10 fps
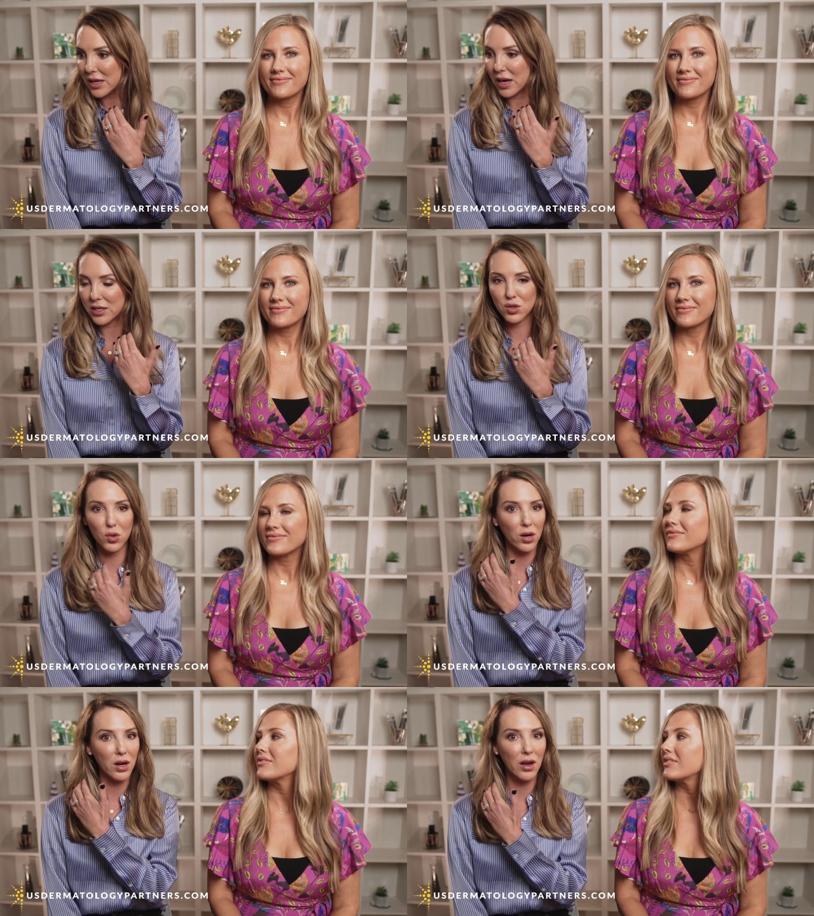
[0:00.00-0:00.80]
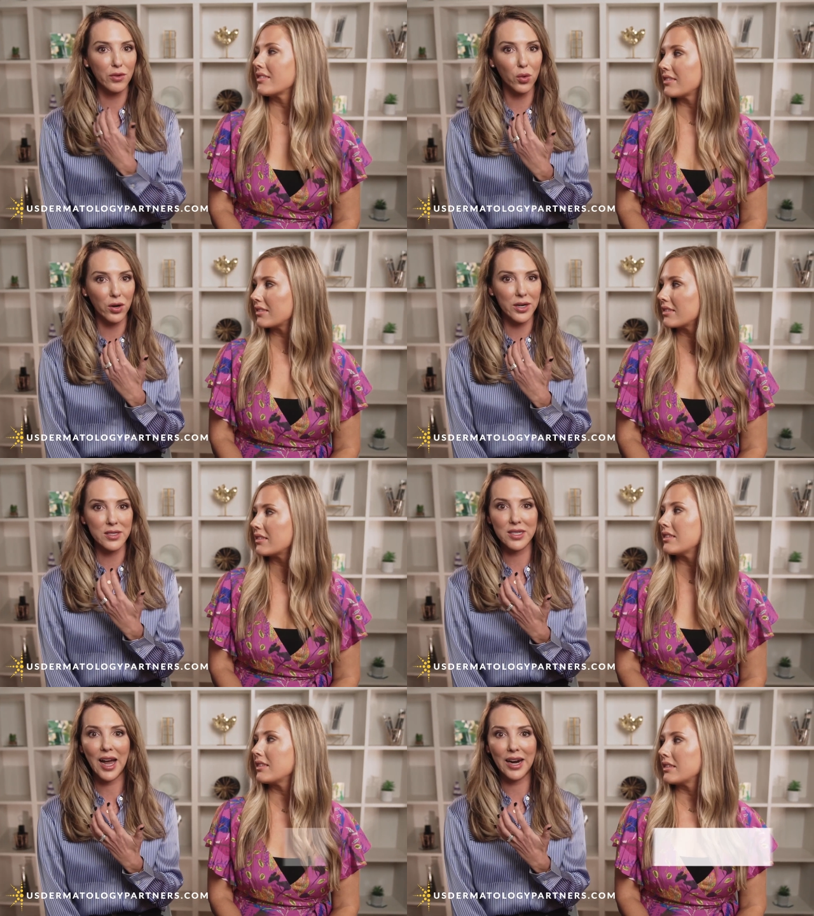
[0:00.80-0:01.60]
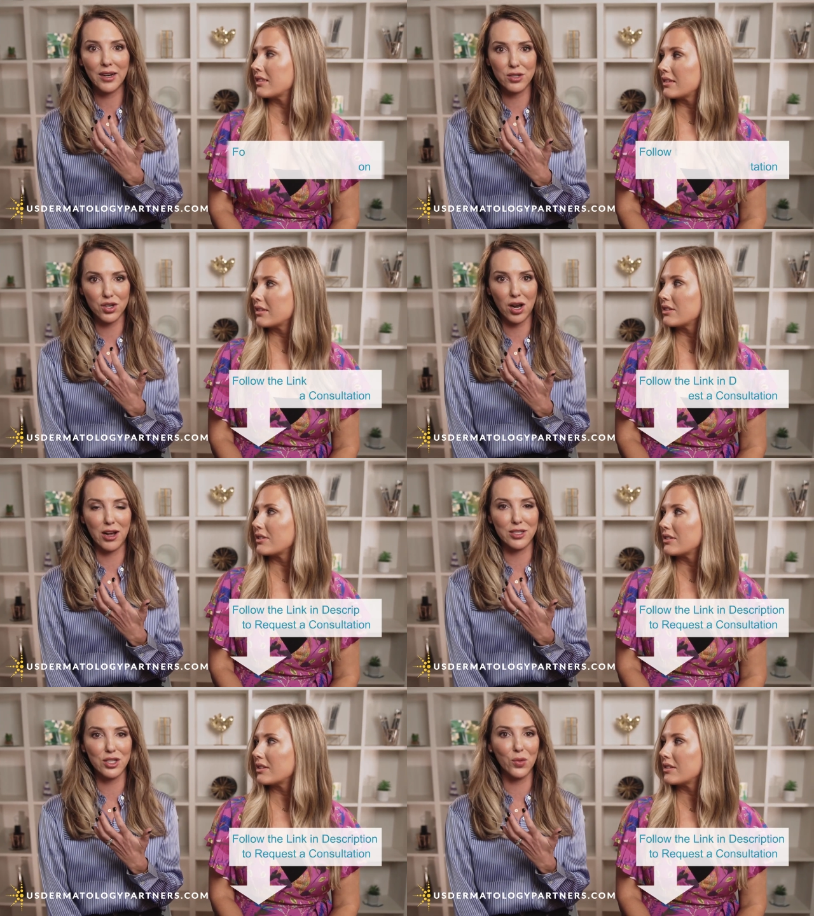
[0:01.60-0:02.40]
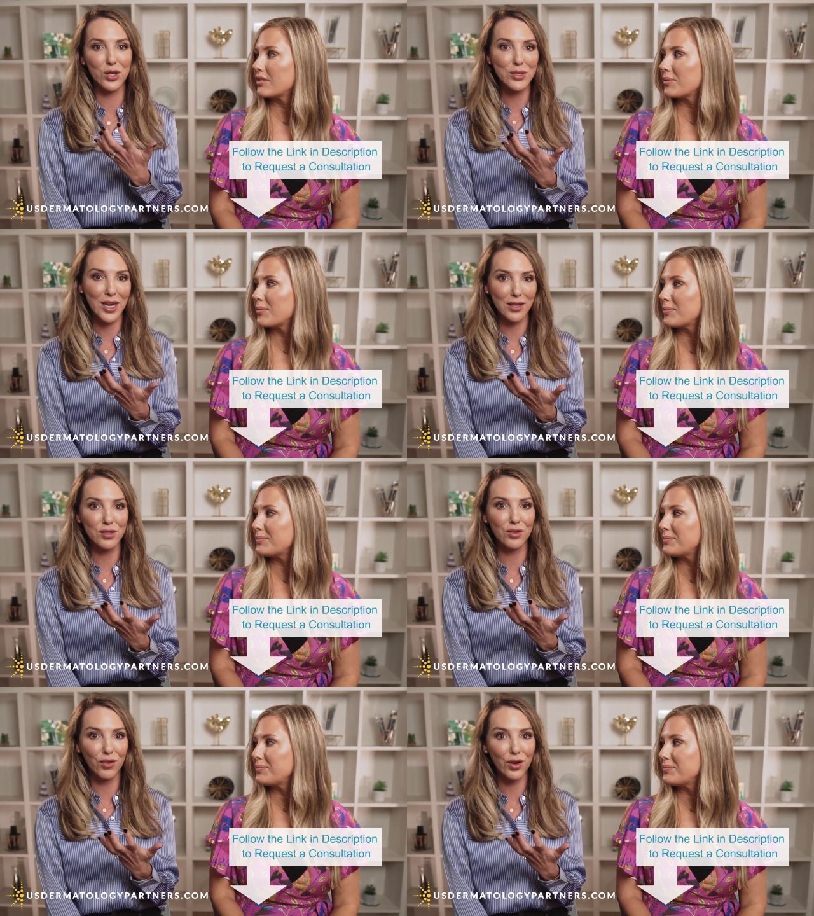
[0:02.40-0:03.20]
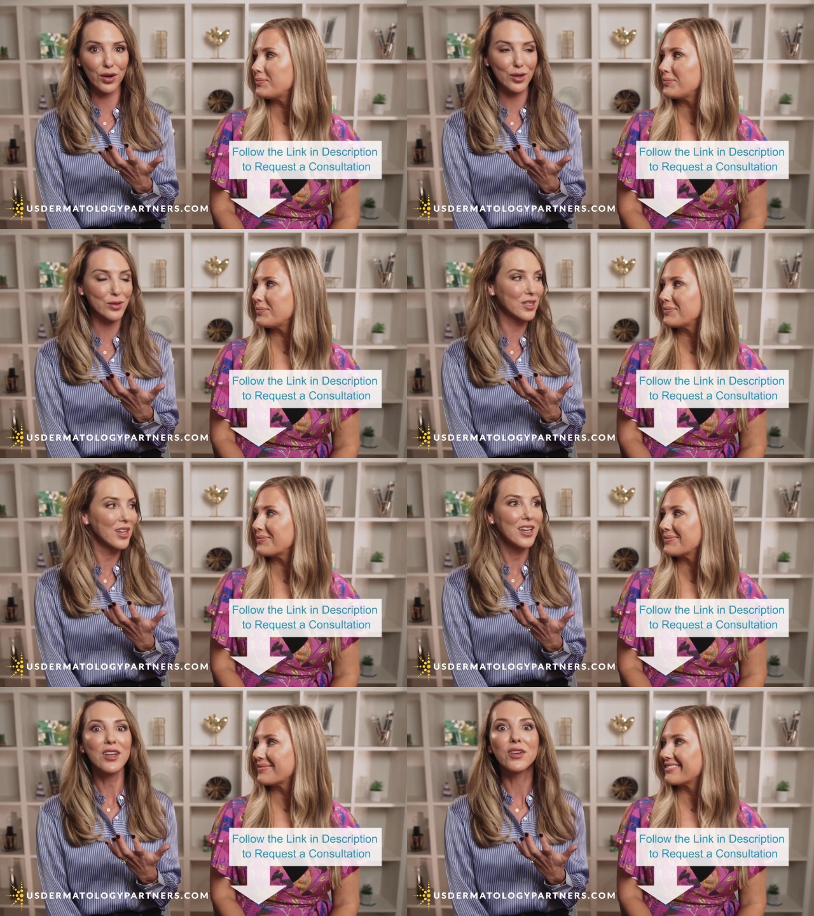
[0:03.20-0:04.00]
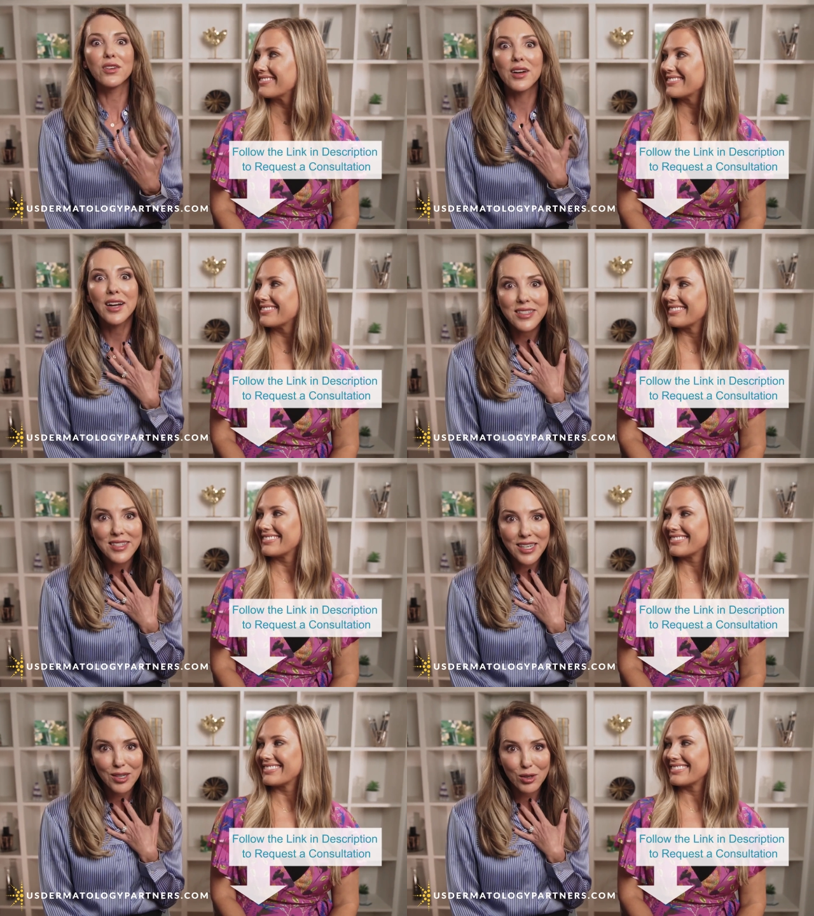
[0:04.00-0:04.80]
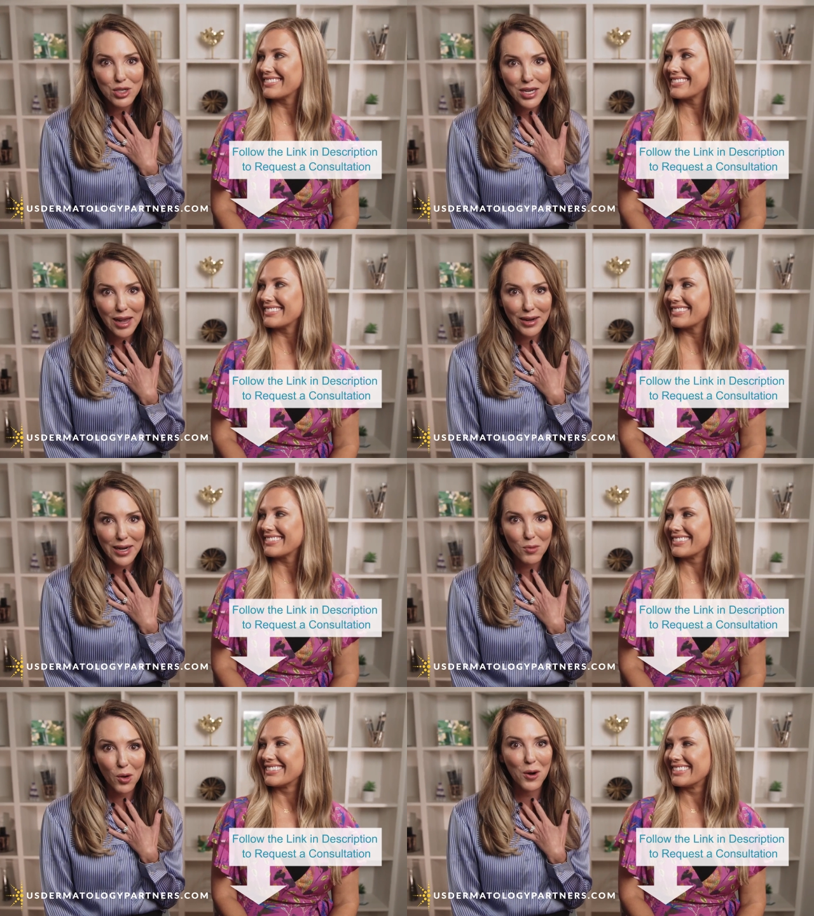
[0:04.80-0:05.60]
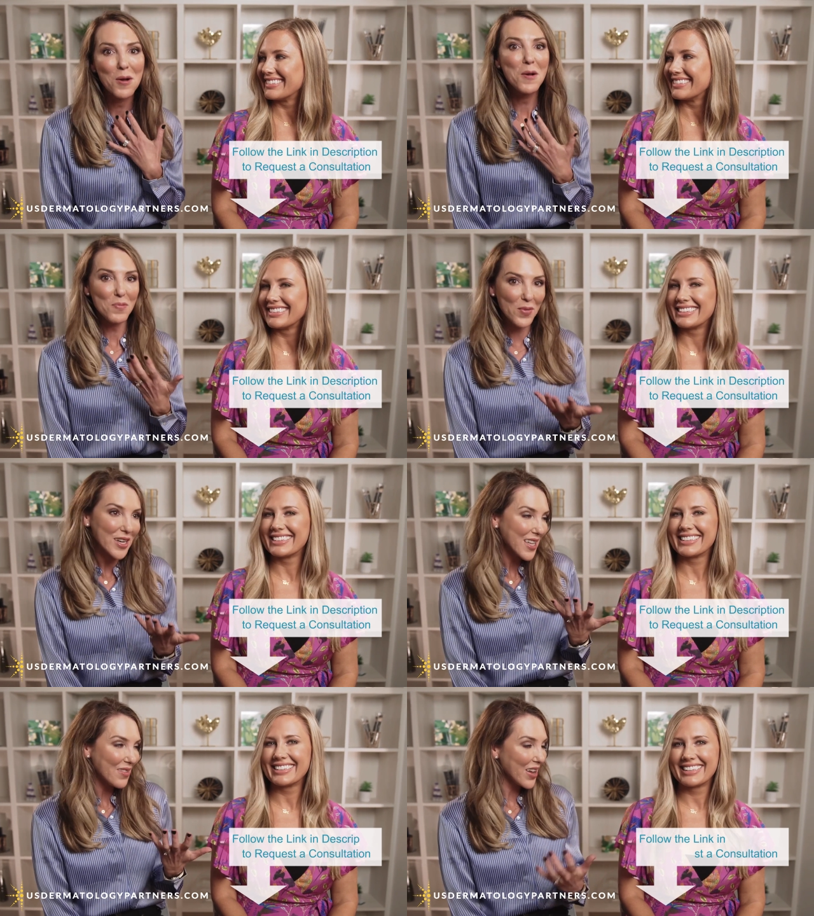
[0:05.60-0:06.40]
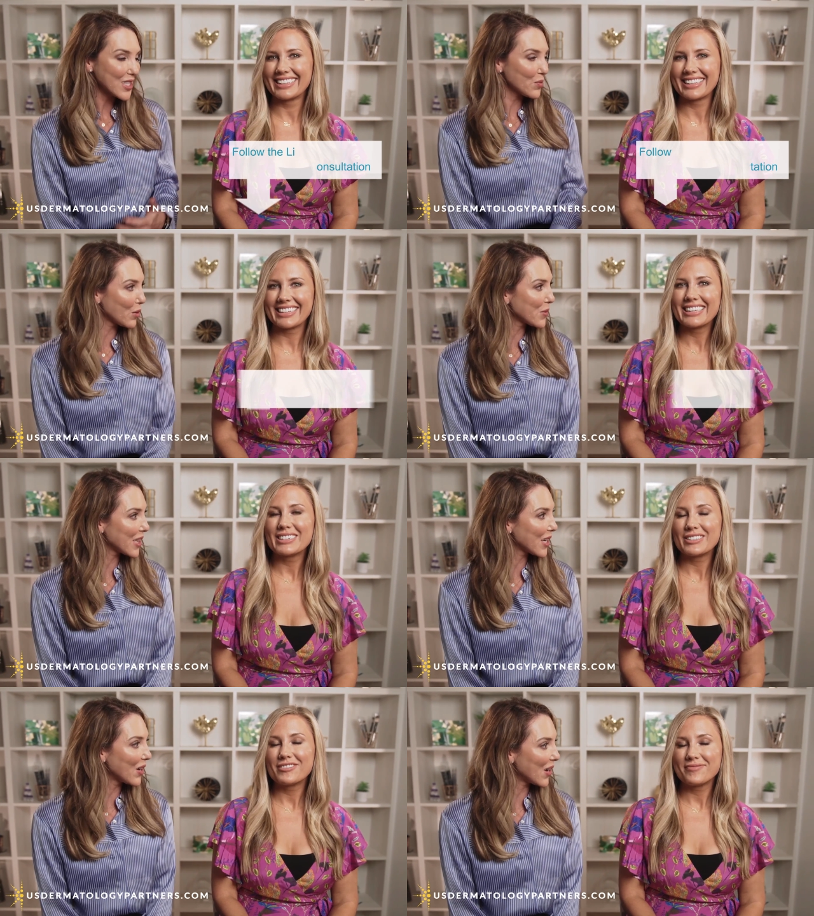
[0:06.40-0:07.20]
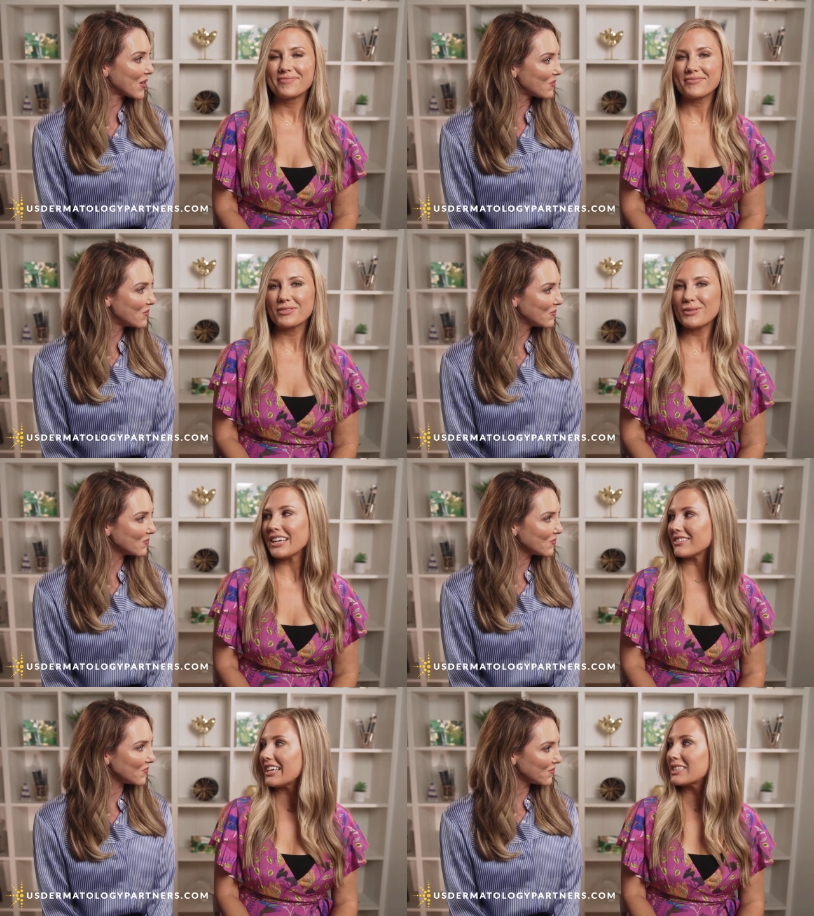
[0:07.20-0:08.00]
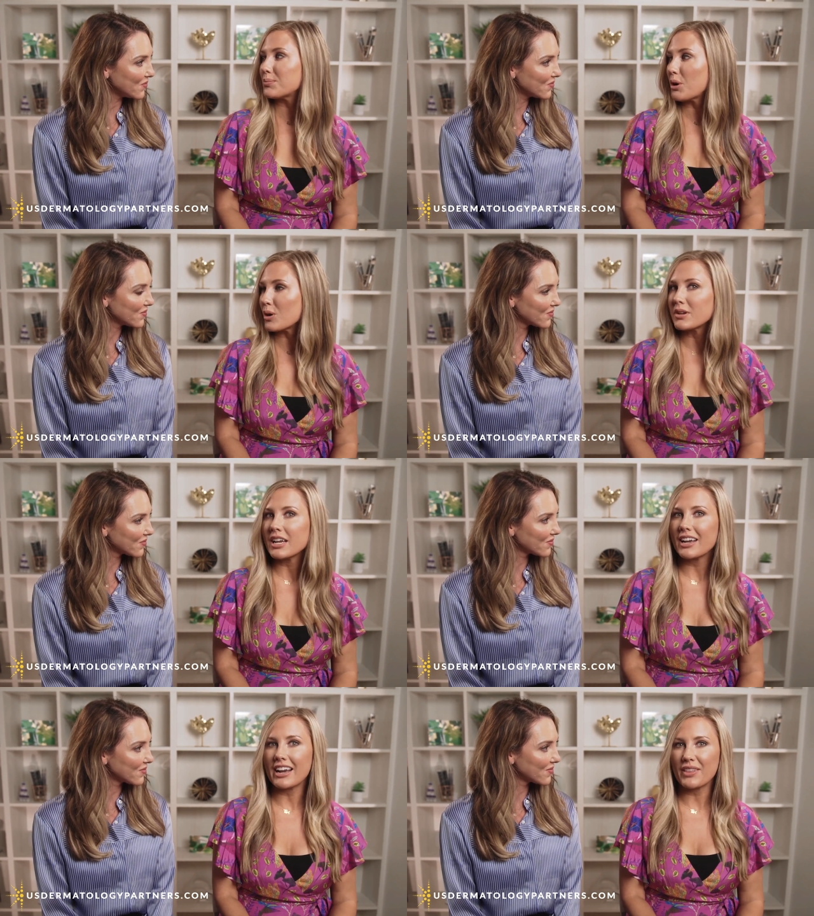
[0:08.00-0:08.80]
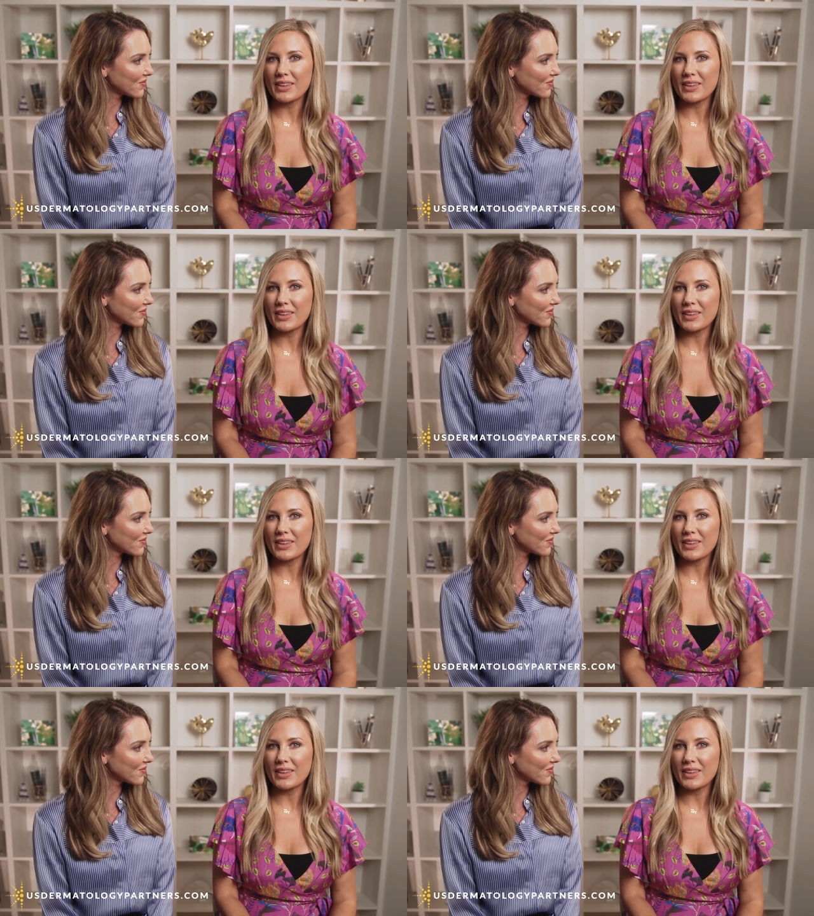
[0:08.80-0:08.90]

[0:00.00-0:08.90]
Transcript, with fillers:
Speaker 1: the contour of your entire jaw. So when you take those photos, you're not sticking your chin out anymore because that fat's permanently gone.
Speaker 2: Right, it's permanent, and I